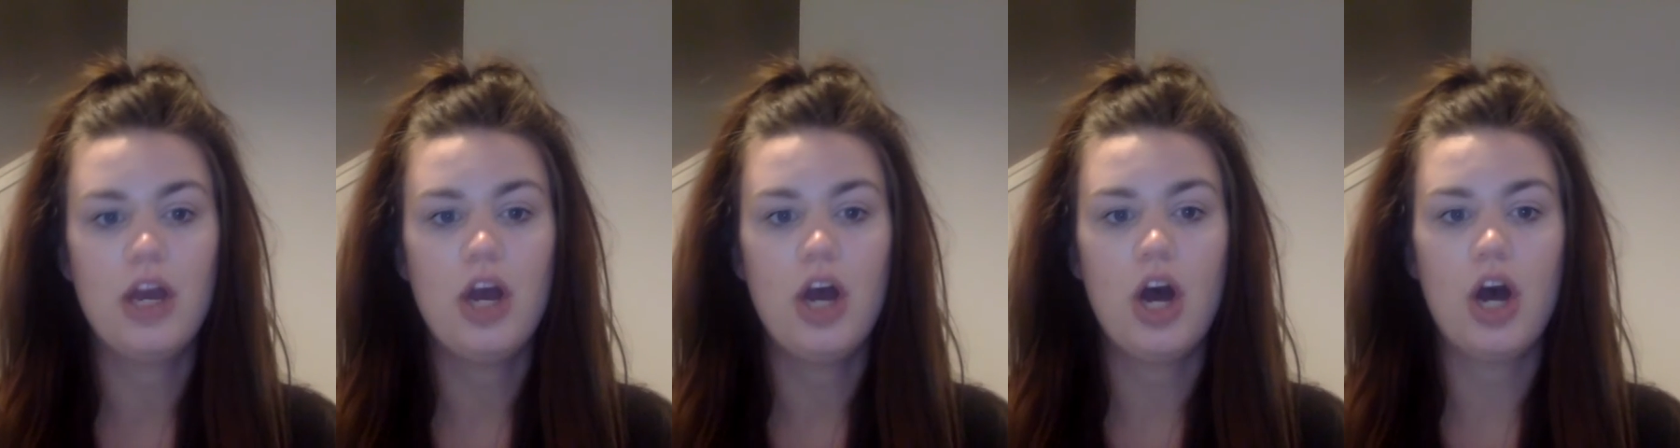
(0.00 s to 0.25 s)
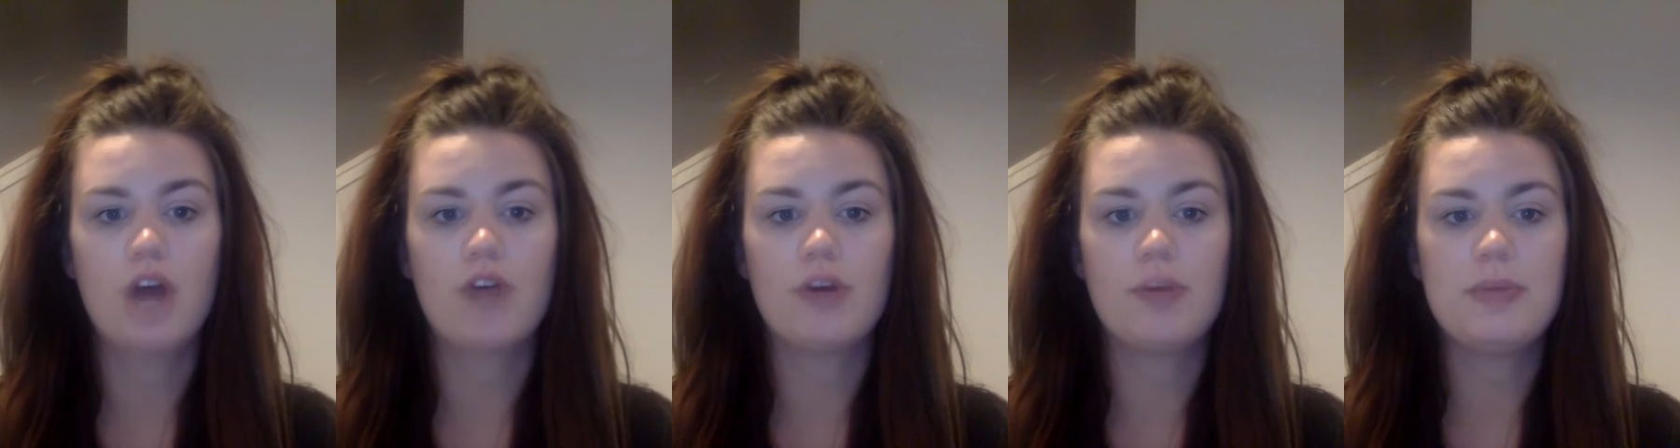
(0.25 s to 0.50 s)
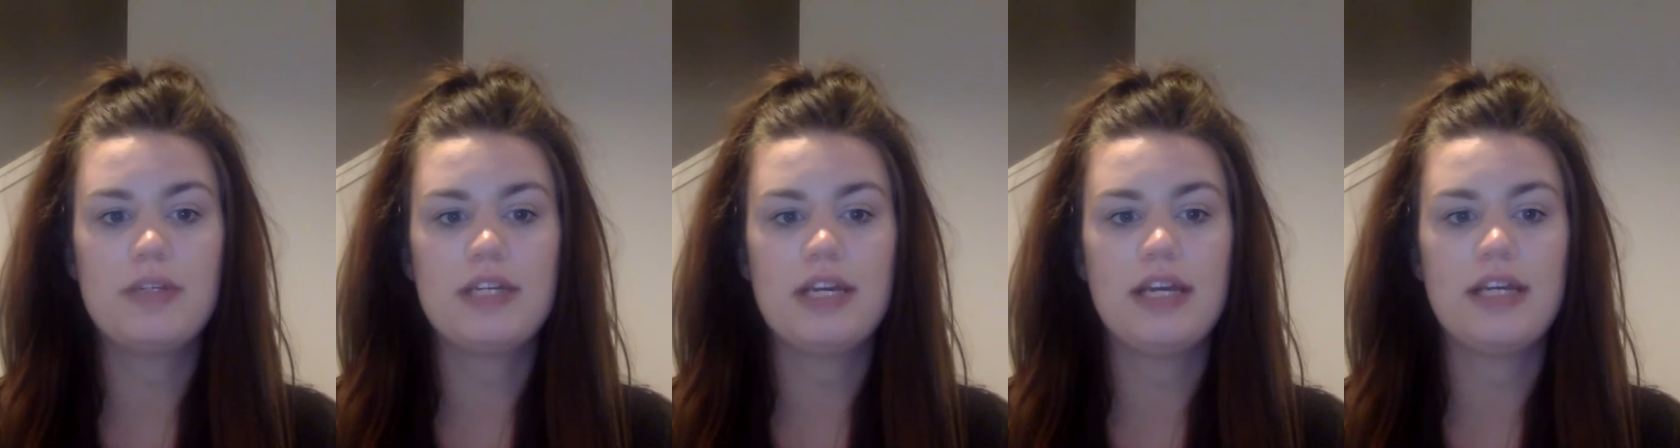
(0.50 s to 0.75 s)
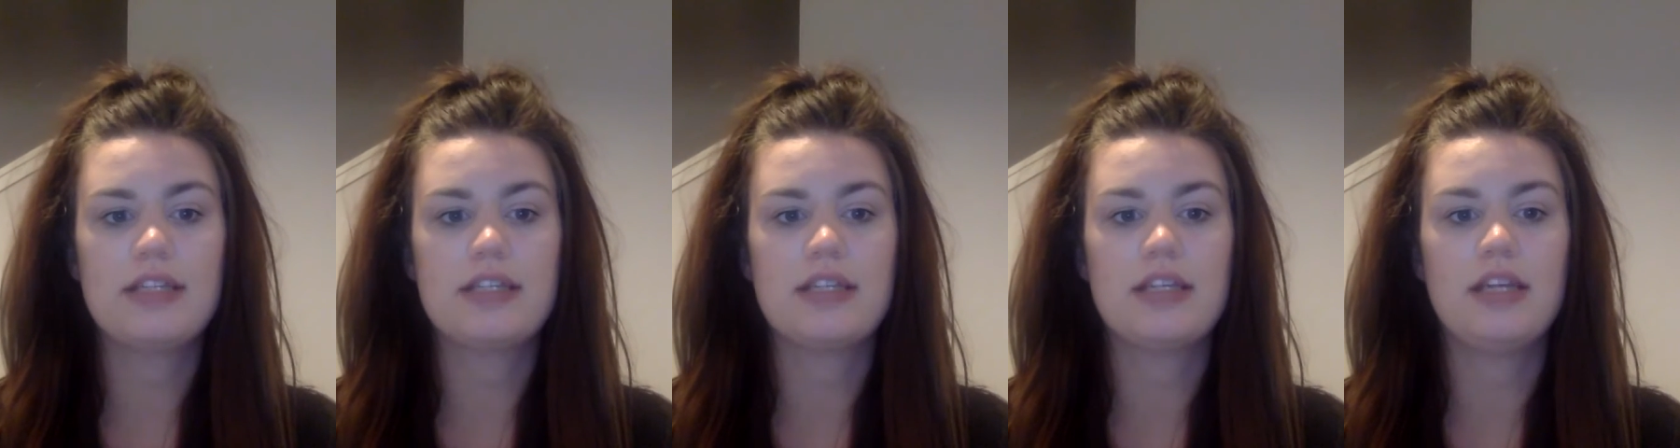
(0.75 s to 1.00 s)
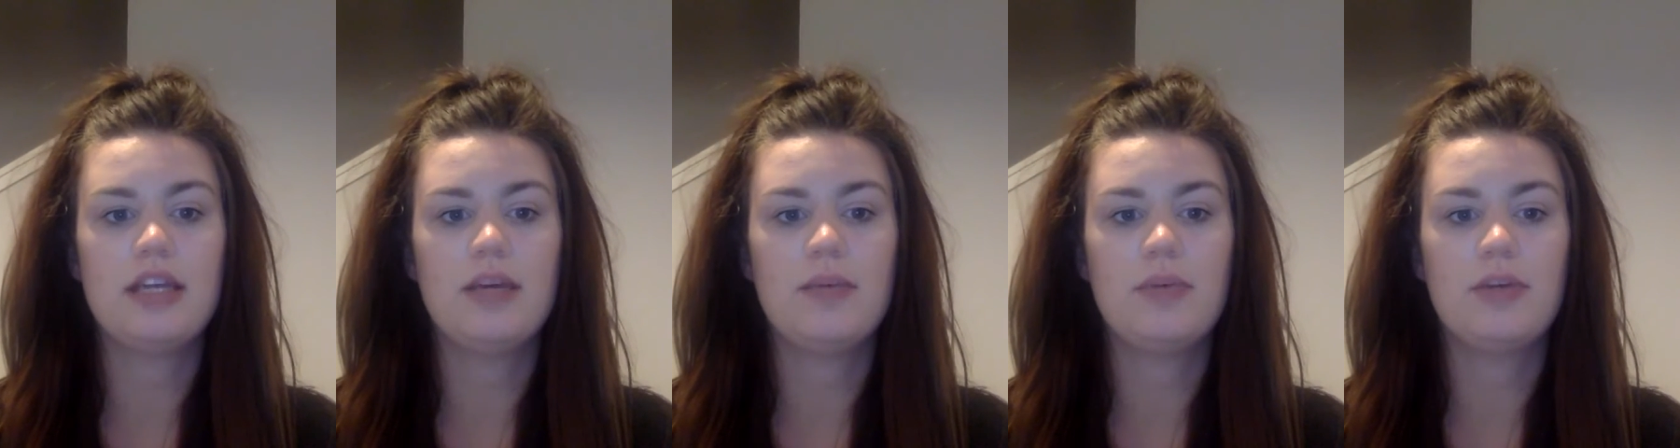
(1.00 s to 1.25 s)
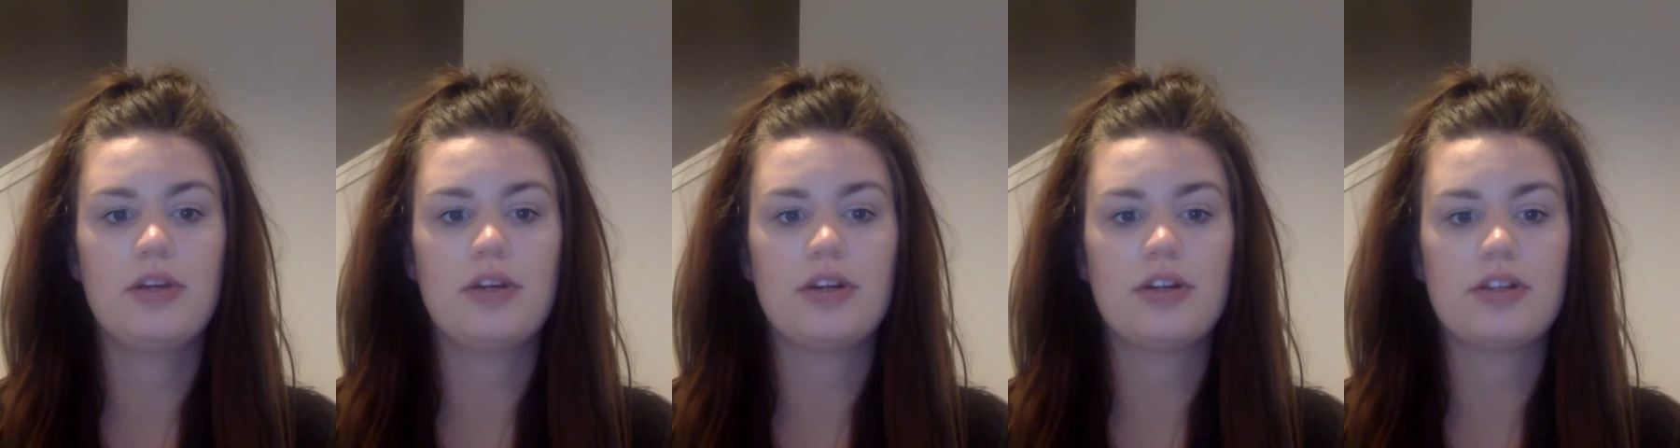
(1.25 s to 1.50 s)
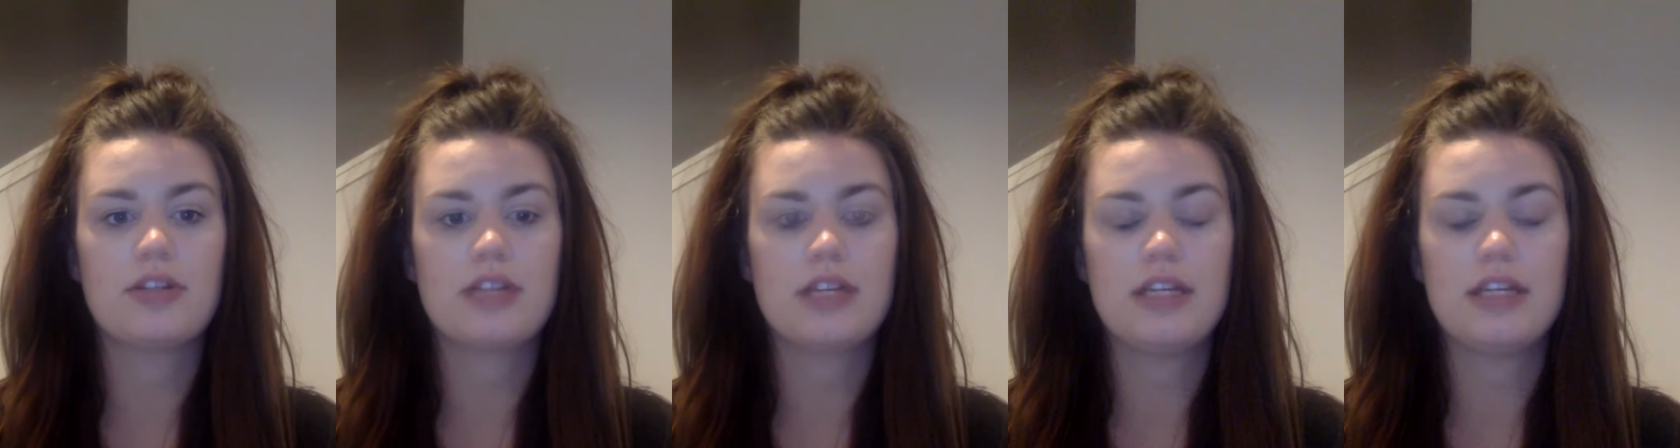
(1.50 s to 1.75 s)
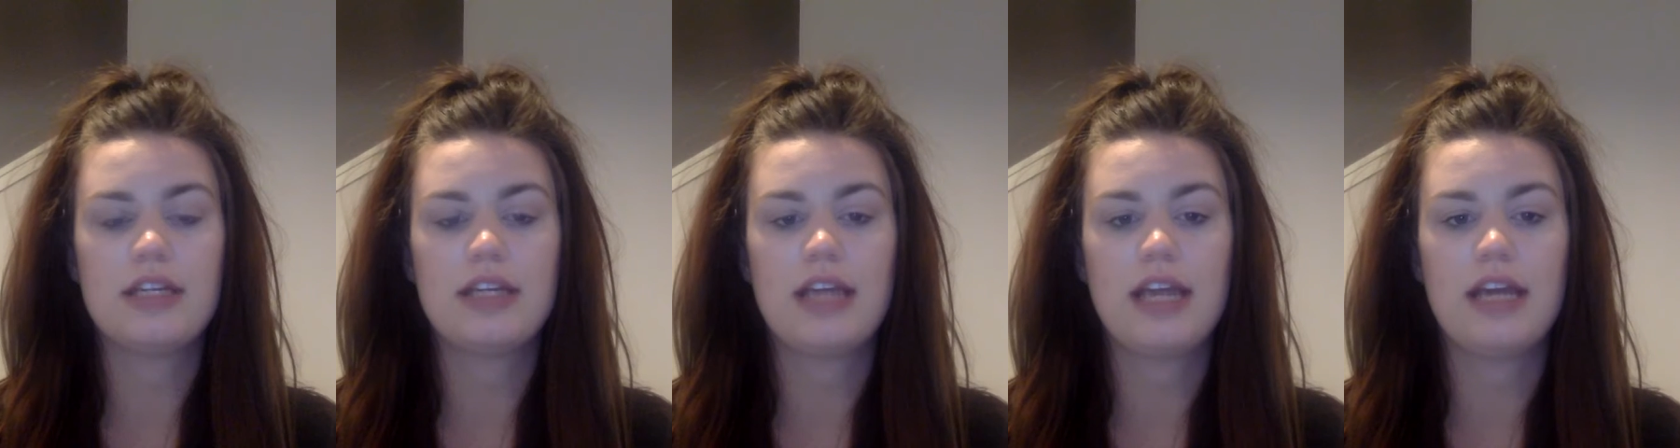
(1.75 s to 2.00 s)
Aromatase inhibitors
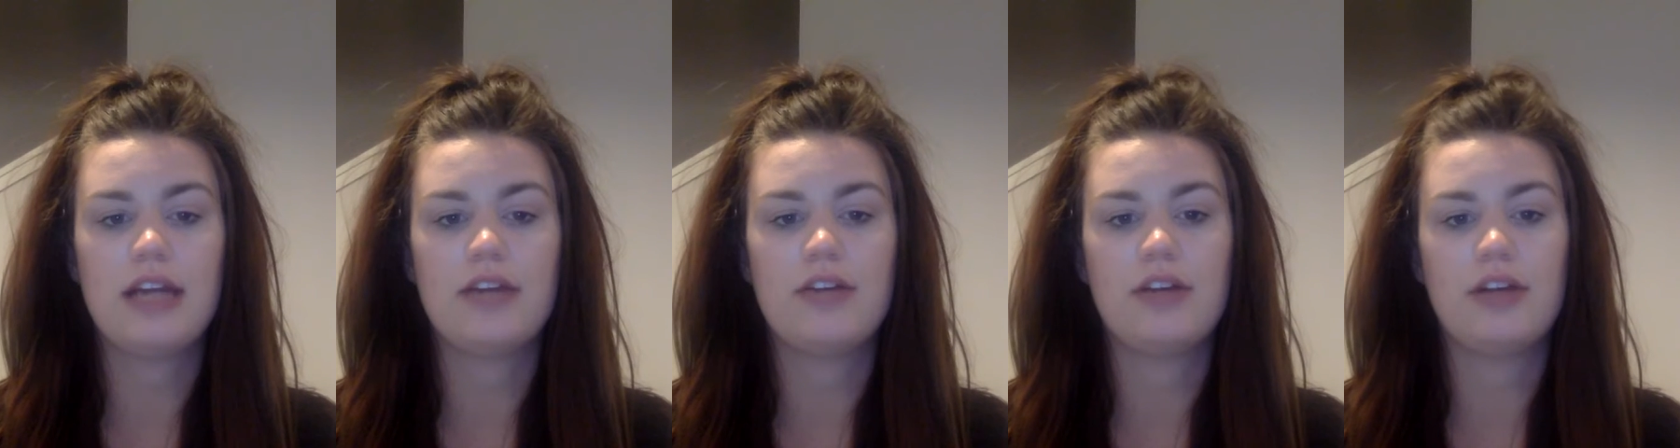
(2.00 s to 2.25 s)
indicated